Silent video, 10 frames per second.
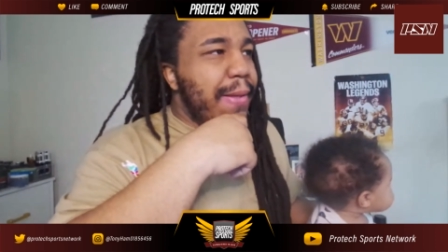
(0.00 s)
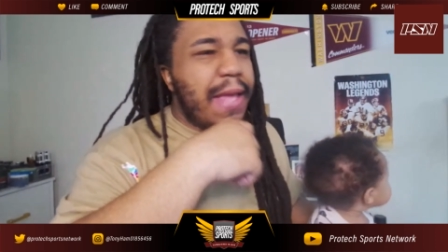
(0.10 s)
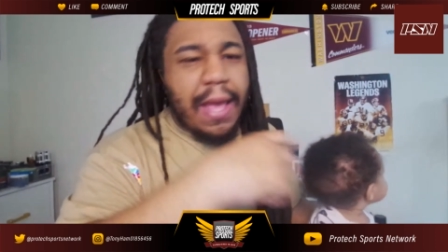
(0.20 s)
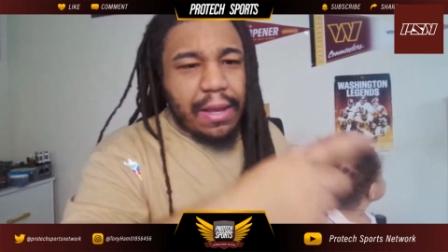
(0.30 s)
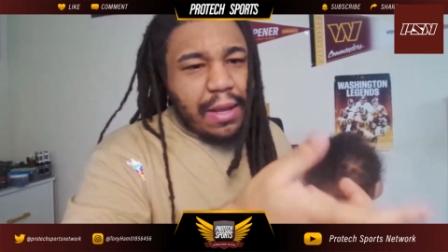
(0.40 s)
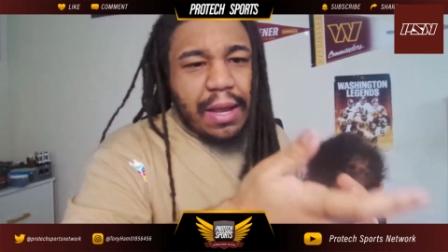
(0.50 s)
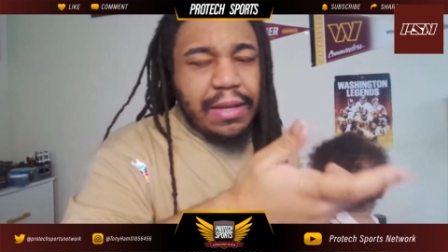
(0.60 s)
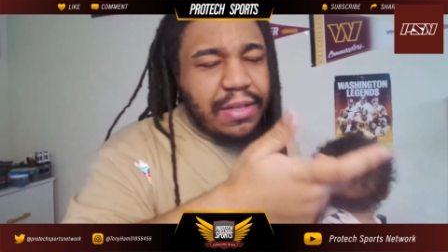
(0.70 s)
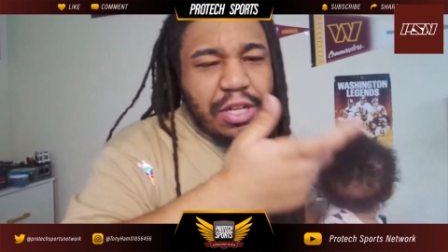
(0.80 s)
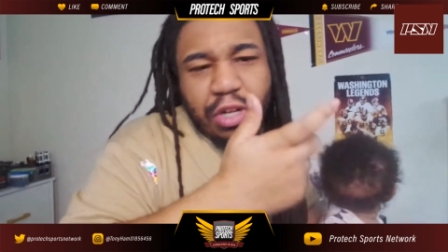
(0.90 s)
yeah,
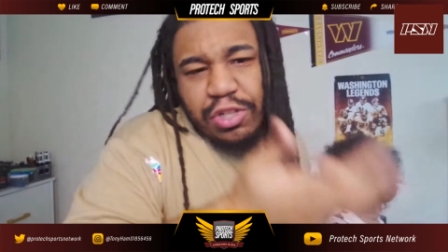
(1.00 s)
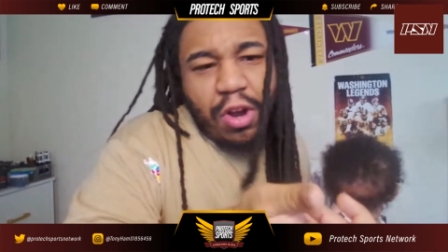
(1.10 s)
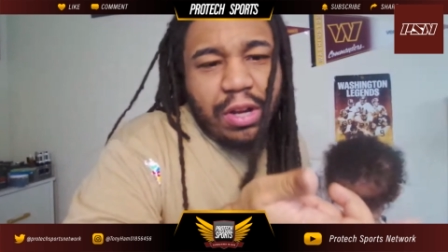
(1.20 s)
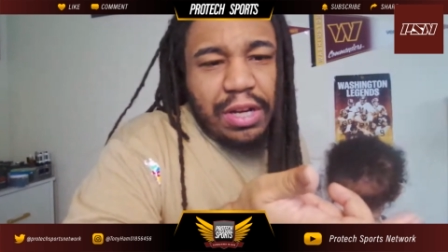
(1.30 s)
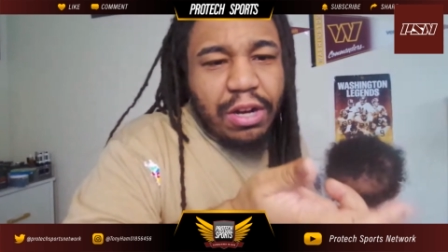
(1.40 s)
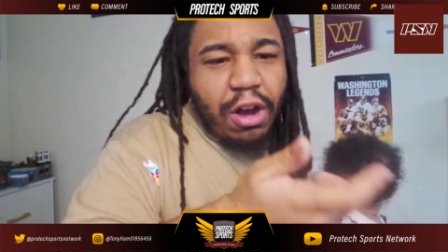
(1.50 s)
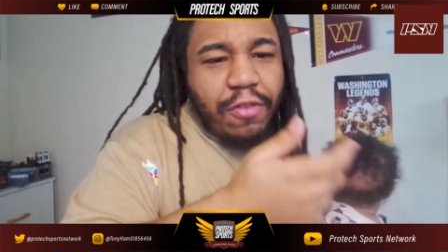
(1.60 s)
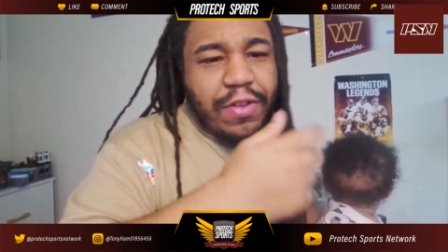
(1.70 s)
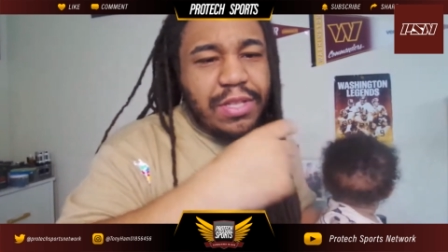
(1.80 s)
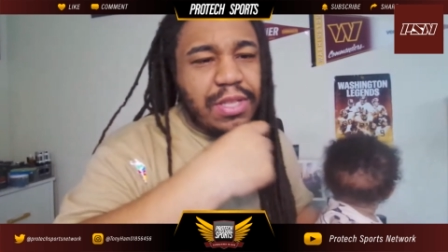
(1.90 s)
uh, you're talking an
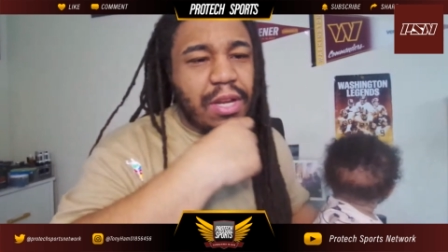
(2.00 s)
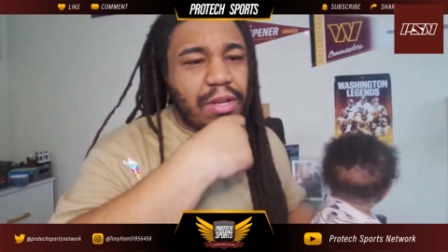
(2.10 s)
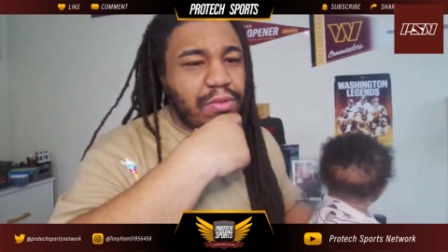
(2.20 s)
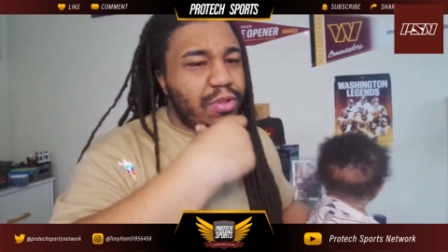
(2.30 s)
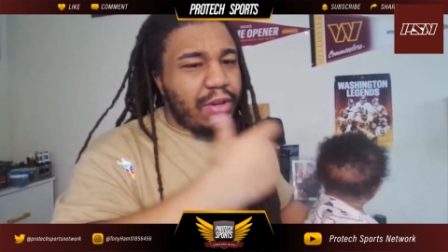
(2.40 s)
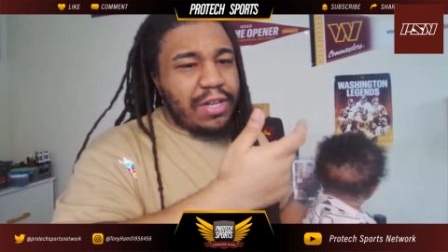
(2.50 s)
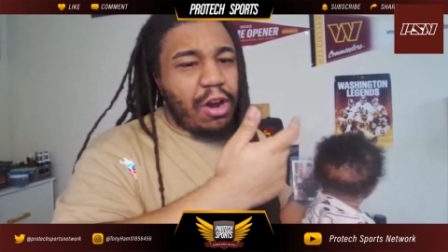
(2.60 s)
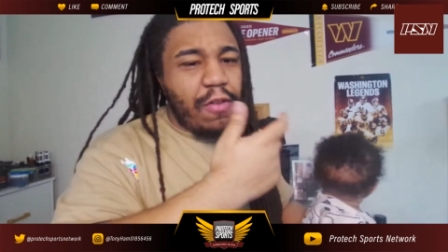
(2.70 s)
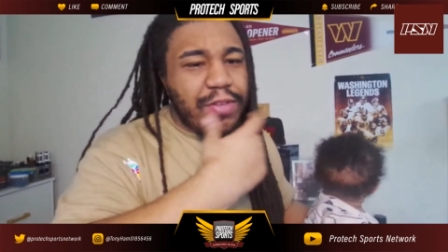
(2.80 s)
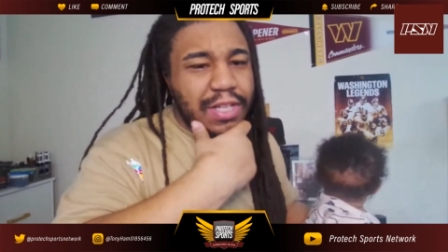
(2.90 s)
offense there. You're talking an
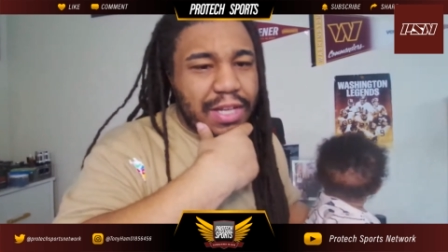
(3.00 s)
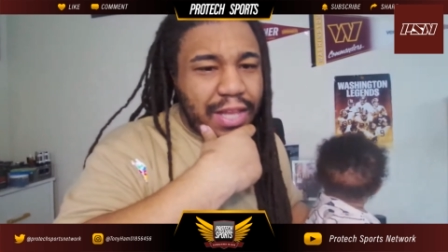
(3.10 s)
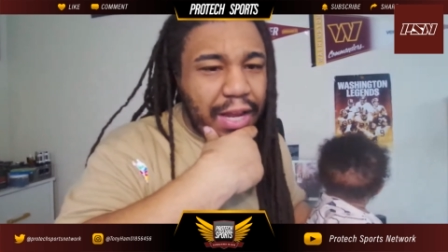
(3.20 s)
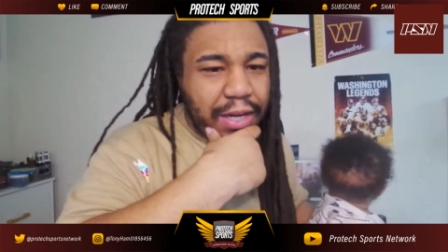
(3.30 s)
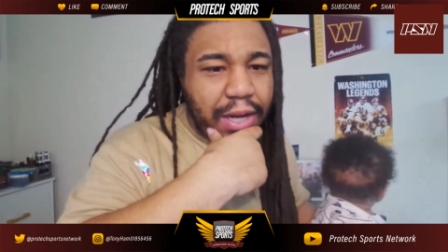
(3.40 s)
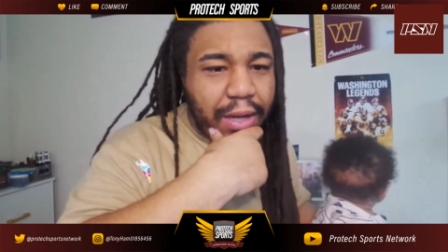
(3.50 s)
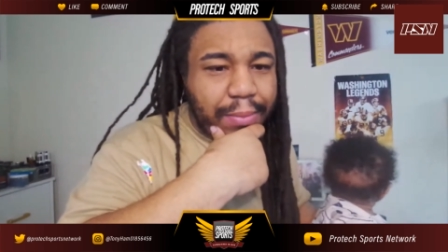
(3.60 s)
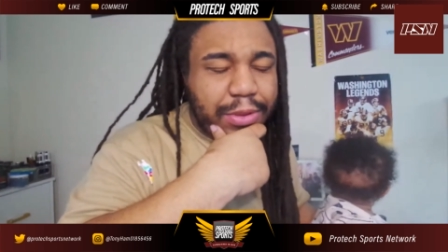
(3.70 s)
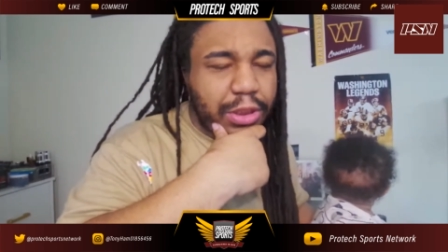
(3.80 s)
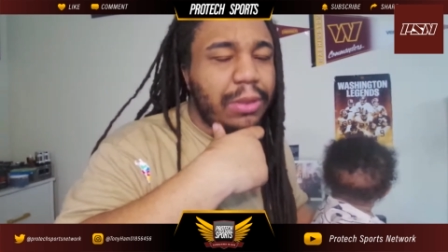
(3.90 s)
offense that can line it up.
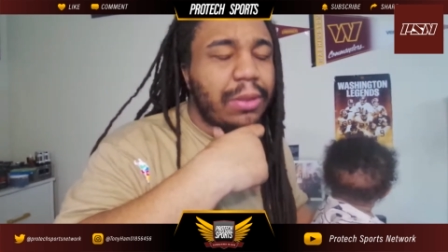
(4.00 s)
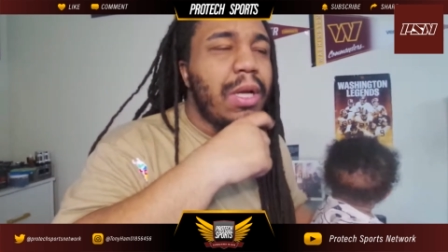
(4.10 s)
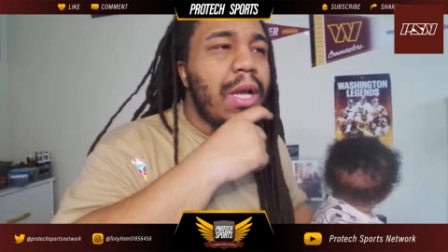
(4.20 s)
So